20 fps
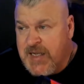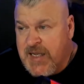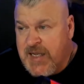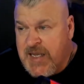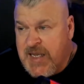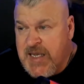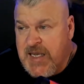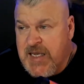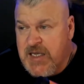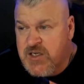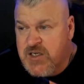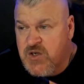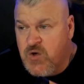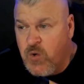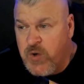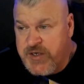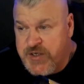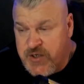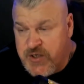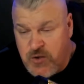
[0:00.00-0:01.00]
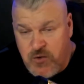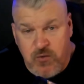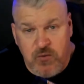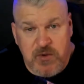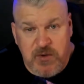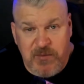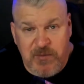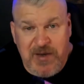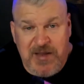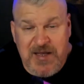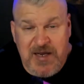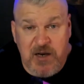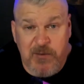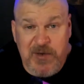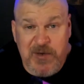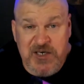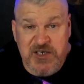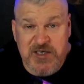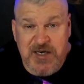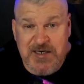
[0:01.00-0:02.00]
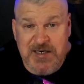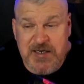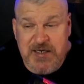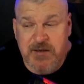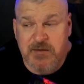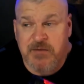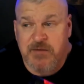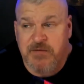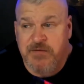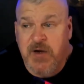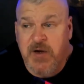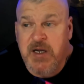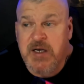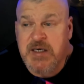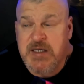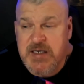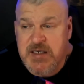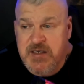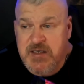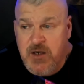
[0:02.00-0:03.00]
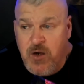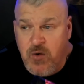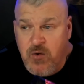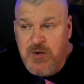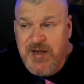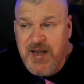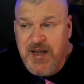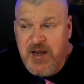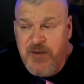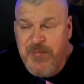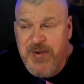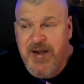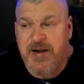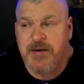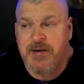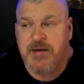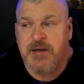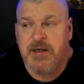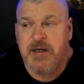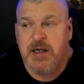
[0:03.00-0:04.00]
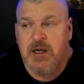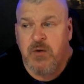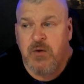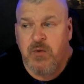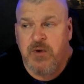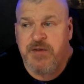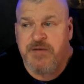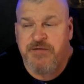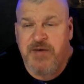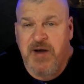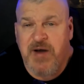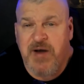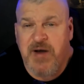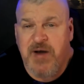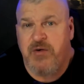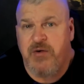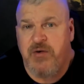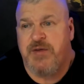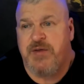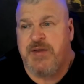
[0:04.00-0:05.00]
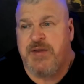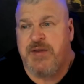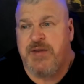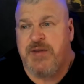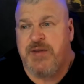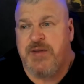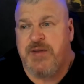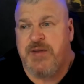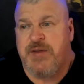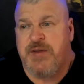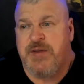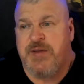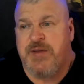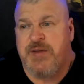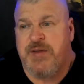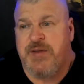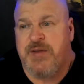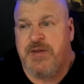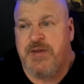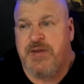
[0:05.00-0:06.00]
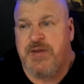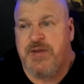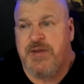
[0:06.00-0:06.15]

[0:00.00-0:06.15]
he is going to, and by that I mean John Deaton, fund his own campaign with $500,000 to start.